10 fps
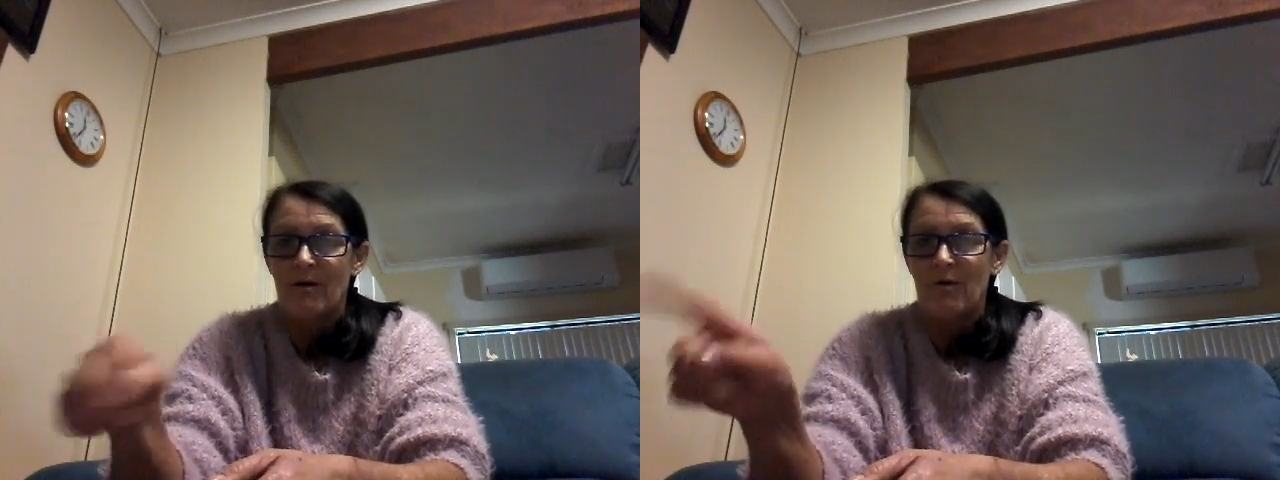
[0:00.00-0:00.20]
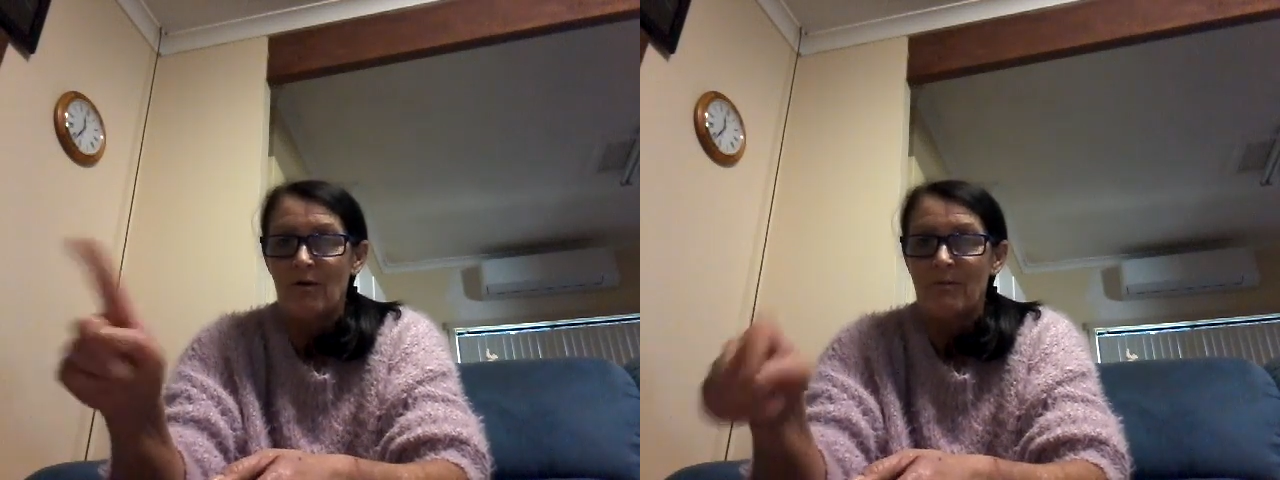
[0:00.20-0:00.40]

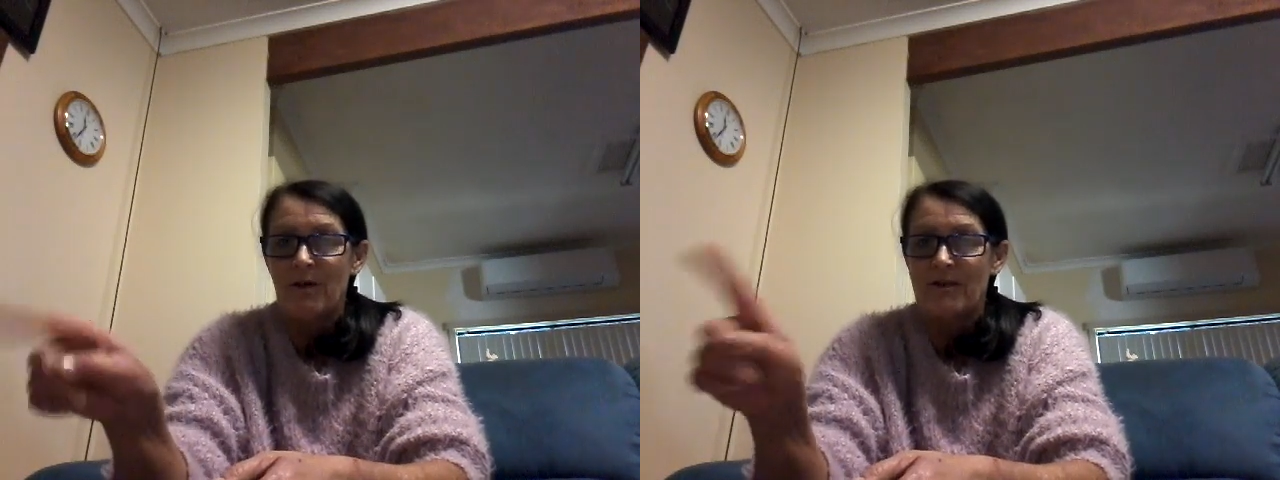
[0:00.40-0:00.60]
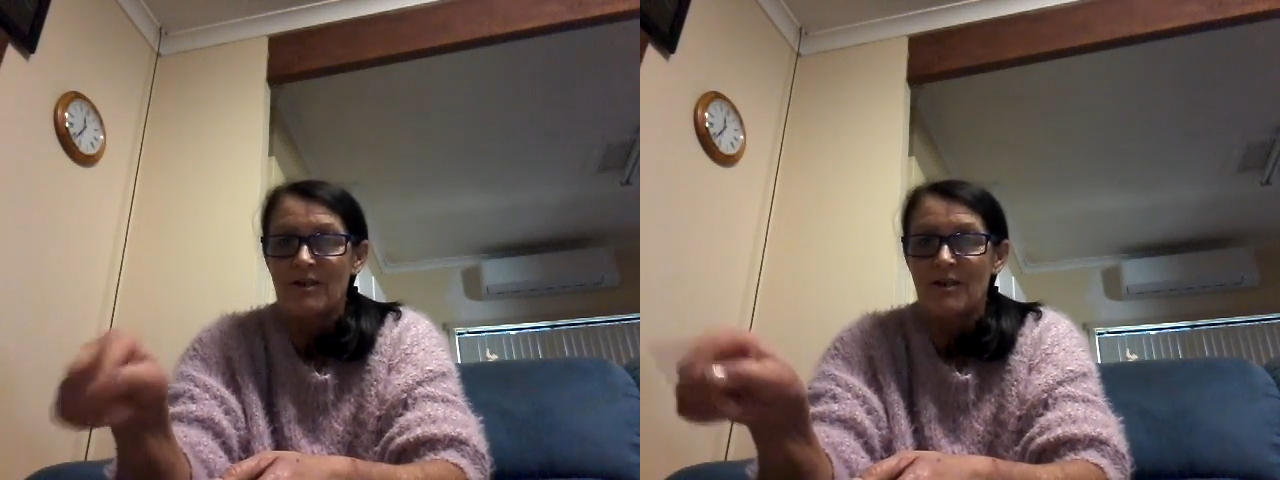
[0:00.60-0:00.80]
not
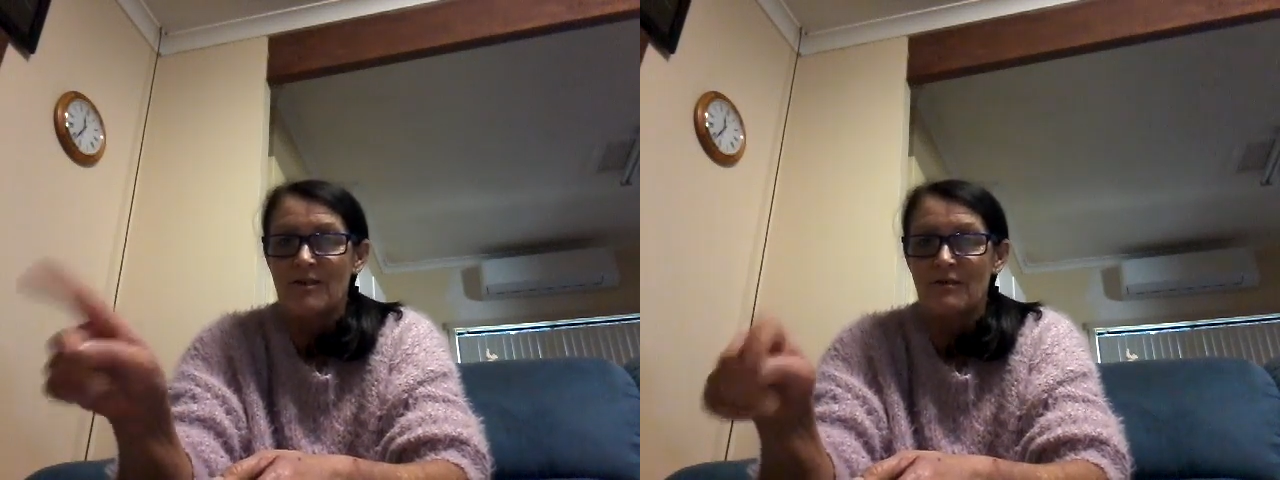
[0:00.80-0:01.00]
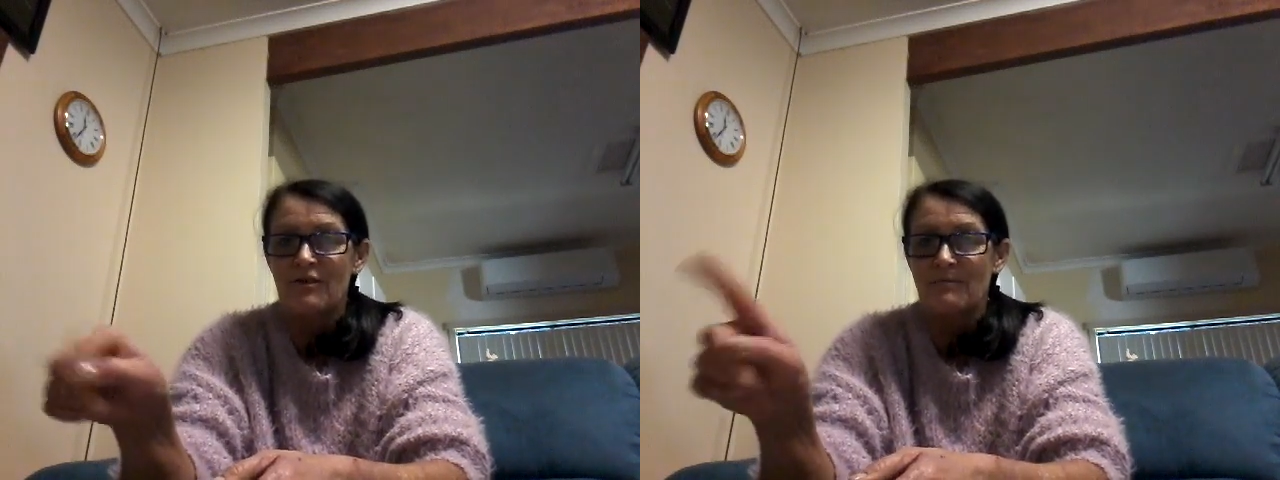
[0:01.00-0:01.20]
complexity
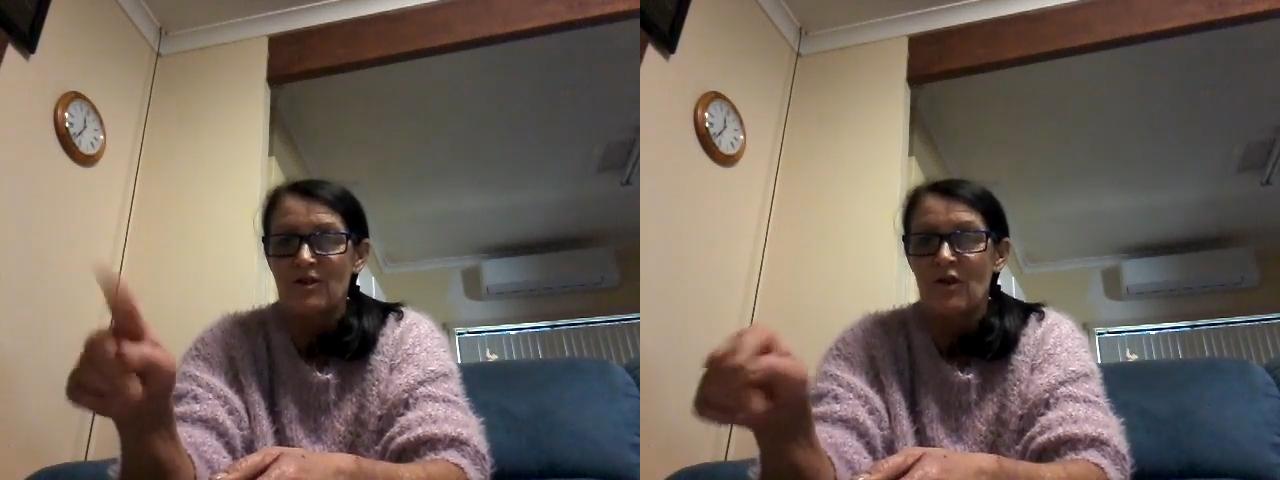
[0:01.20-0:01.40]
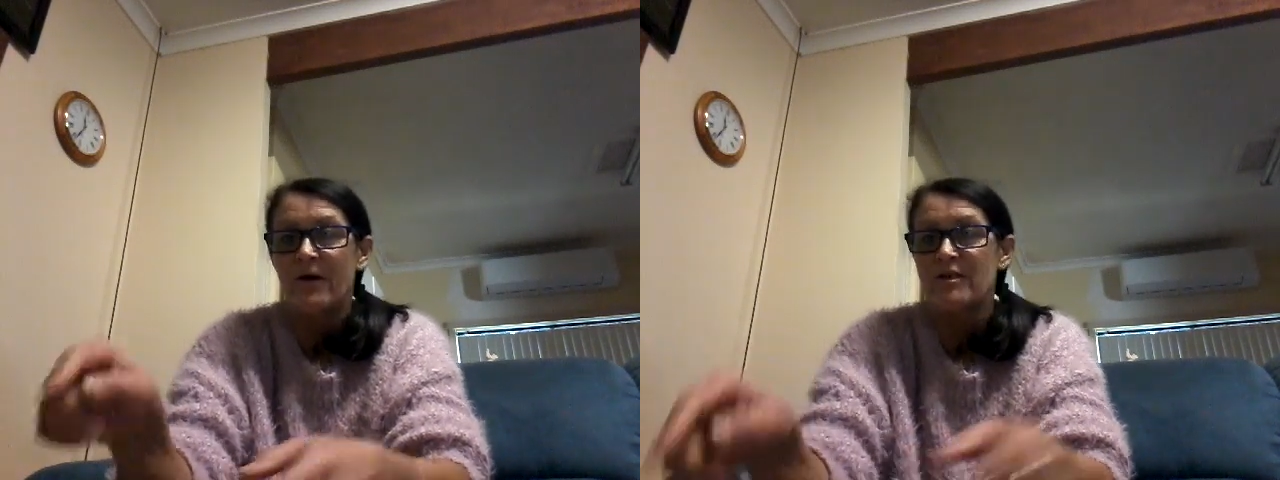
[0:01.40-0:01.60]
system
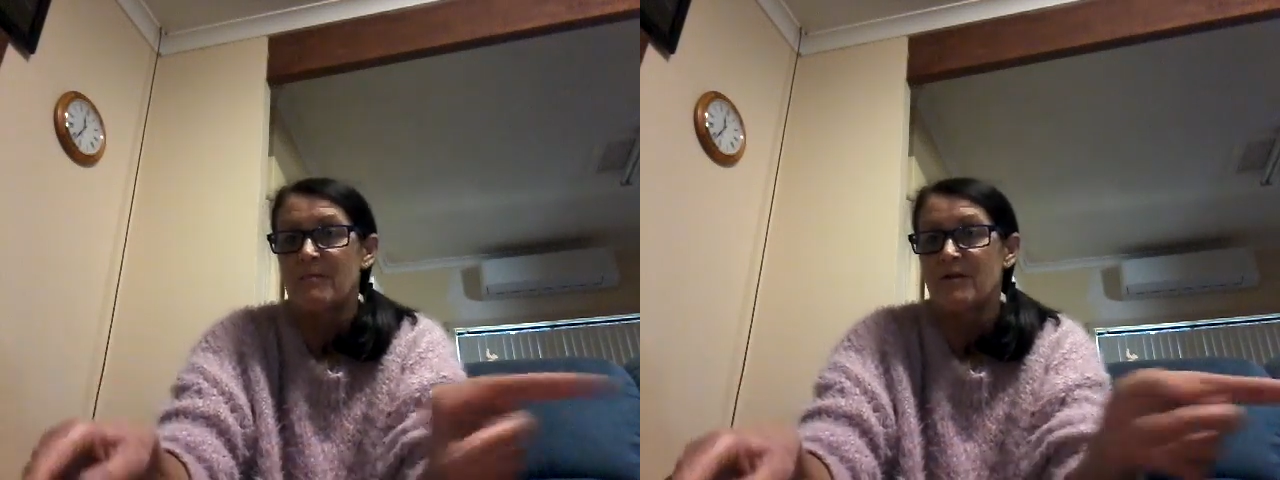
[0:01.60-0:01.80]
science,